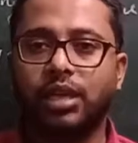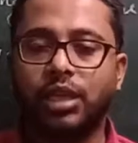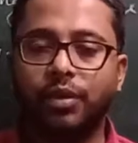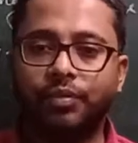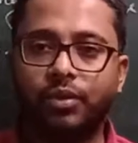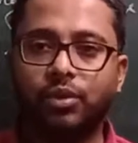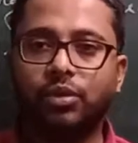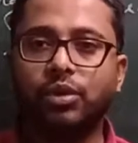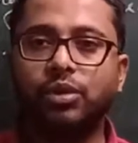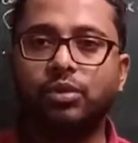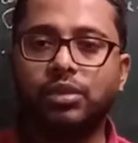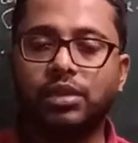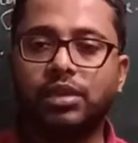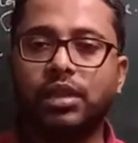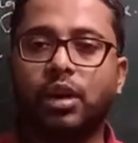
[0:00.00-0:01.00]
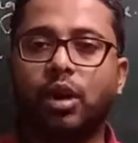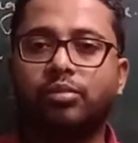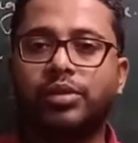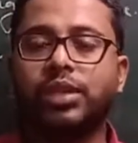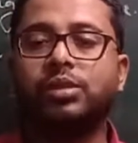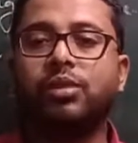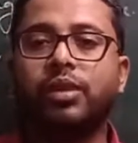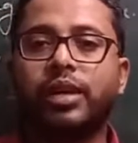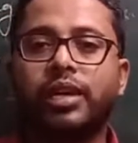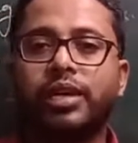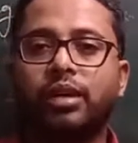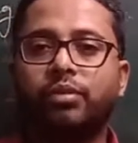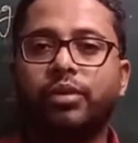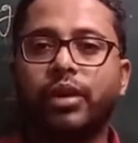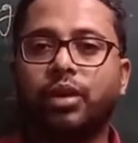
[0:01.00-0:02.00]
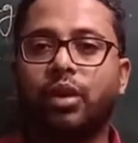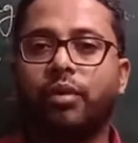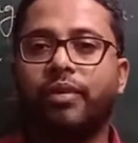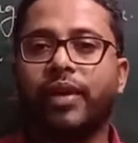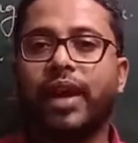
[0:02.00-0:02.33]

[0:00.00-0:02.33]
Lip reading: if you use the object-oriented way of